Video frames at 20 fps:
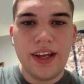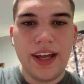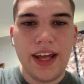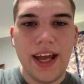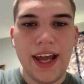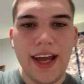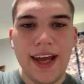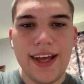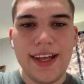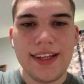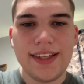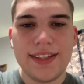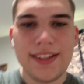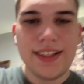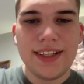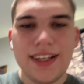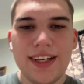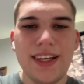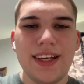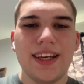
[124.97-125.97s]
And
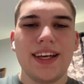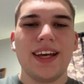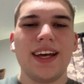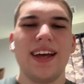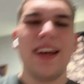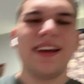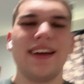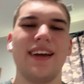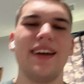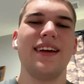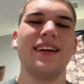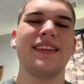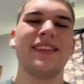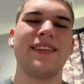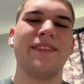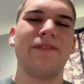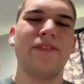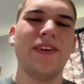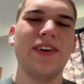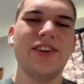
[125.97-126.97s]

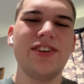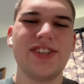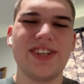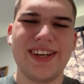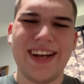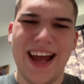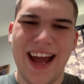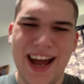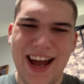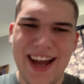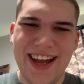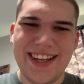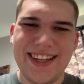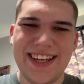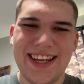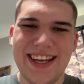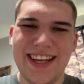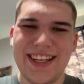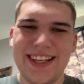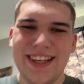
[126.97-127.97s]
the version I
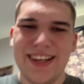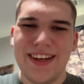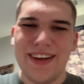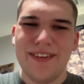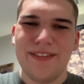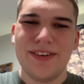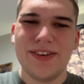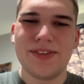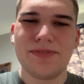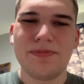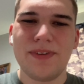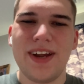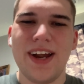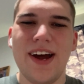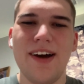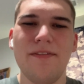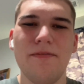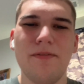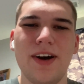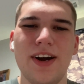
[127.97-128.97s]
did was when
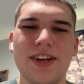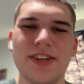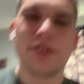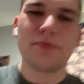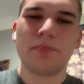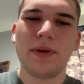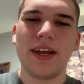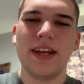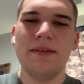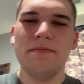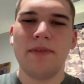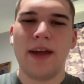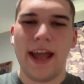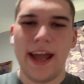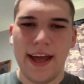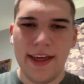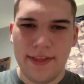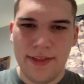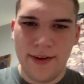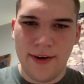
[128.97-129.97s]
I watched Pink
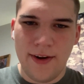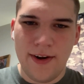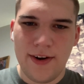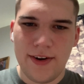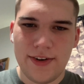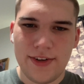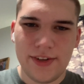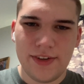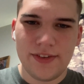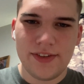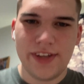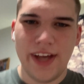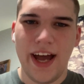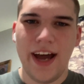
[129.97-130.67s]
Panther cartoons.